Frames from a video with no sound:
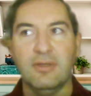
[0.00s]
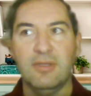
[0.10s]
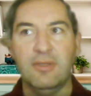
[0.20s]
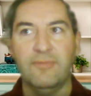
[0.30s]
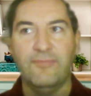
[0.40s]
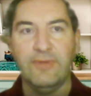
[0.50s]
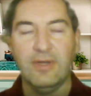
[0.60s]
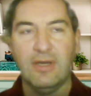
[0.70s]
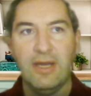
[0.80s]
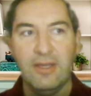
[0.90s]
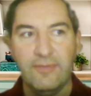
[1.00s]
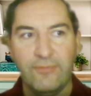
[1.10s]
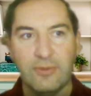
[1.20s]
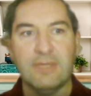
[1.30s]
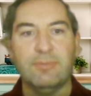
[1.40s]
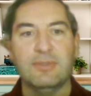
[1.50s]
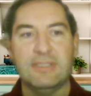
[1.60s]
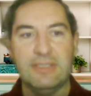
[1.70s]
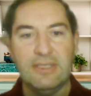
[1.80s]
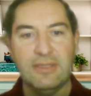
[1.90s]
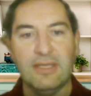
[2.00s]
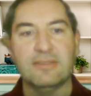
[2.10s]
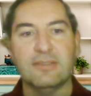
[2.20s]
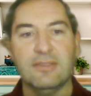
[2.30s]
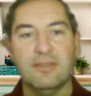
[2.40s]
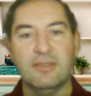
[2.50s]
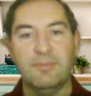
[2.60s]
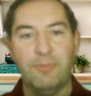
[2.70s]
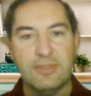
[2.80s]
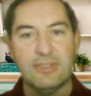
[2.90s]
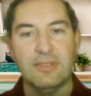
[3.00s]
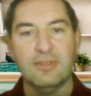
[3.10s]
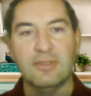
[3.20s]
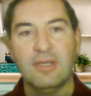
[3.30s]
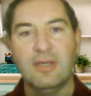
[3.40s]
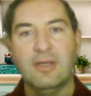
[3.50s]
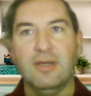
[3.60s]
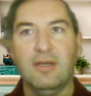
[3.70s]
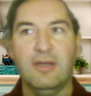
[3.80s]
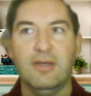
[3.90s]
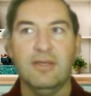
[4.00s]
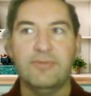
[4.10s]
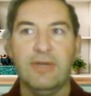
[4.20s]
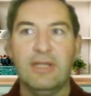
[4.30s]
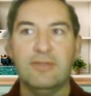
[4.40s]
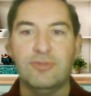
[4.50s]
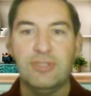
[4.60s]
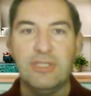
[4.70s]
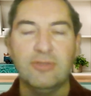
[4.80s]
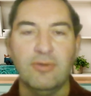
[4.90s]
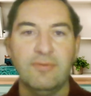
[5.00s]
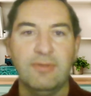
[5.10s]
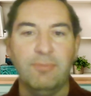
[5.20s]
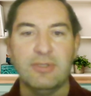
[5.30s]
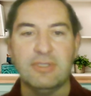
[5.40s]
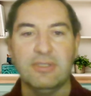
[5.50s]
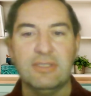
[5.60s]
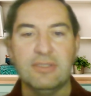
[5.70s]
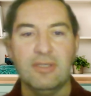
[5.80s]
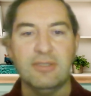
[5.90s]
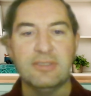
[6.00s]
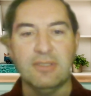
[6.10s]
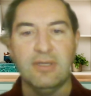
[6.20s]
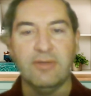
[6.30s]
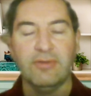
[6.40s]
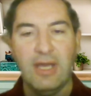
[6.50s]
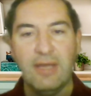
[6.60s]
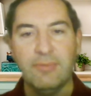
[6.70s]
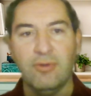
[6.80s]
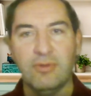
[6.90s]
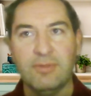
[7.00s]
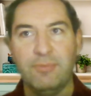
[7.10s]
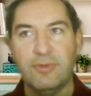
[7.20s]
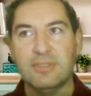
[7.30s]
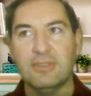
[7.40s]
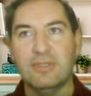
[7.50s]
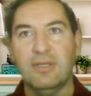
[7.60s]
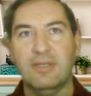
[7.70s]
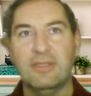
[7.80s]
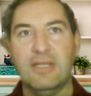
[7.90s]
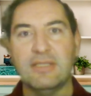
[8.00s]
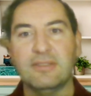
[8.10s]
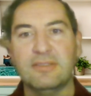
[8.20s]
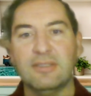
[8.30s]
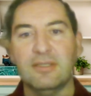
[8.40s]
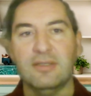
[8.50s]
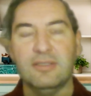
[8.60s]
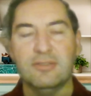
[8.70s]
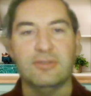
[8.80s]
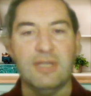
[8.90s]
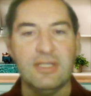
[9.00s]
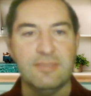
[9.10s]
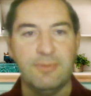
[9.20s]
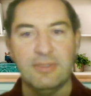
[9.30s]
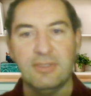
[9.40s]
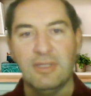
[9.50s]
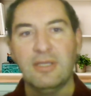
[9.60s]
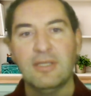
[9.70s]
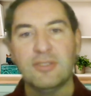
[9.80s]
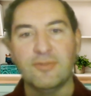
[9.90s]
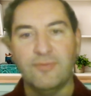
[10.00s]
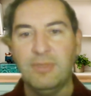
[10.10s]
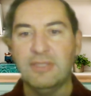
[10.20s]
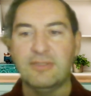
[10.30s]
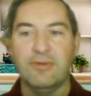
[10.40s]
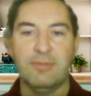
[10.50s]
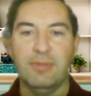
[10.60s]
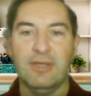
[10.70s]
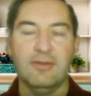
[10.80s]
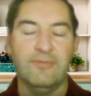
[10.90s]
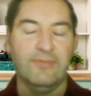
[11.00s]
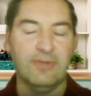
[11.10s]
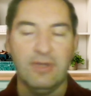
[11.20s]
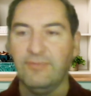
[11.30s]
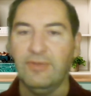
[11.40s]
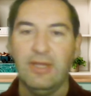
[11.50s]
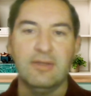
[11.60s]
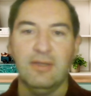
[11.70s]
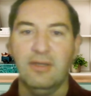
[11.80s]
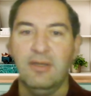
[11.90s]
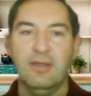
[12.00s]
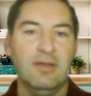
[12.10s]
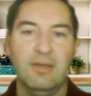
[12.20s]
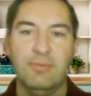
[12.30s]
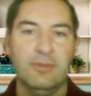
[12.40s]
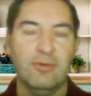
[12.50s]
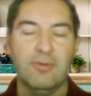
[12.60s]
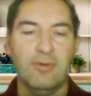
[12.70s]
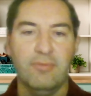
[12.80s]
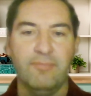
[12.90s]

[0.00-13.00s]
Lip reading: if I, for example, see that the person trying to cheat, or the person is not reliable, or the person is not transparent, so for me it's a red flag. I will not go.